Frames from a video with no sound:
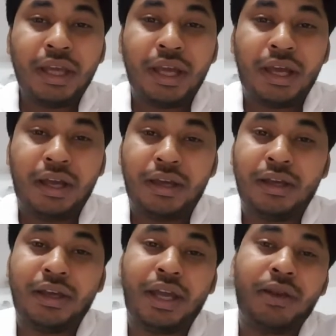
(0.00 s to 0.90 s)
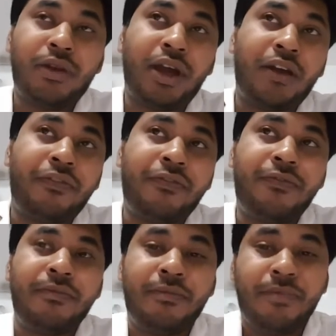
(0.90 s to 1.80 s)
I do have
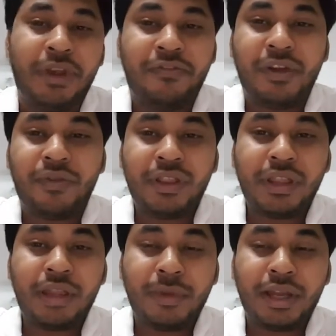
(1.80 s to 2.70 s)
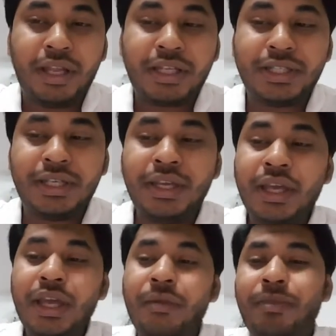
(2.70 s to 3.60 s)
better fragrances in my collection,
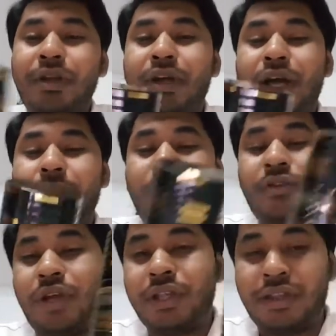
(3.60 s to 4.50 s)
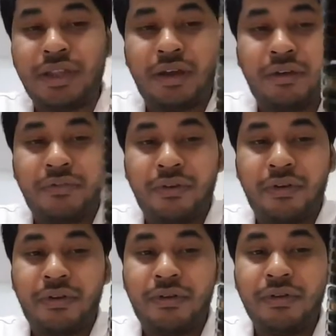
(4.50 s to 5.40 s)
but I will try this out
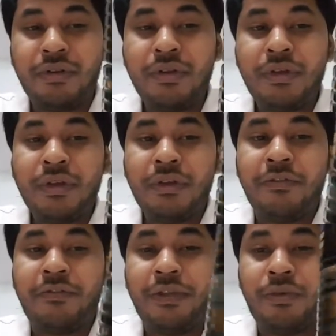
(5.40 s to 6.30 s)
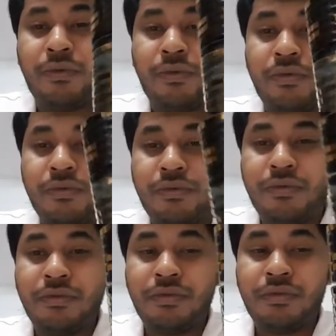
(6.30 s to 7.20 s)
for few
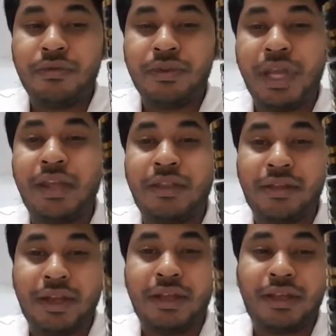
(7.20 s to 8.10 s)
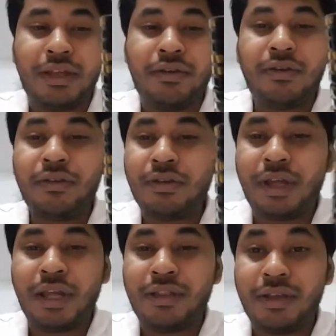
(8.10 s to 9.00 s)
days, like, you know,
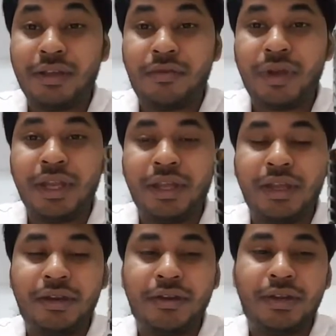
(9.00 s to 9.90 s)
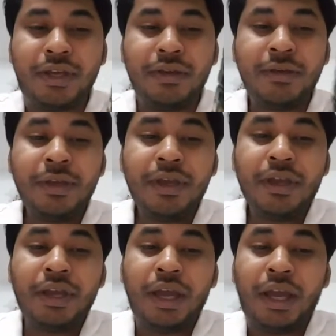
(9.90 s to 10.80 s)
as it is raining here today,
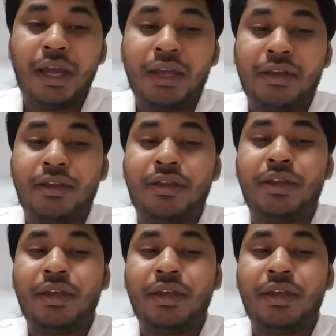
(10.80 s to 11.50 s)
and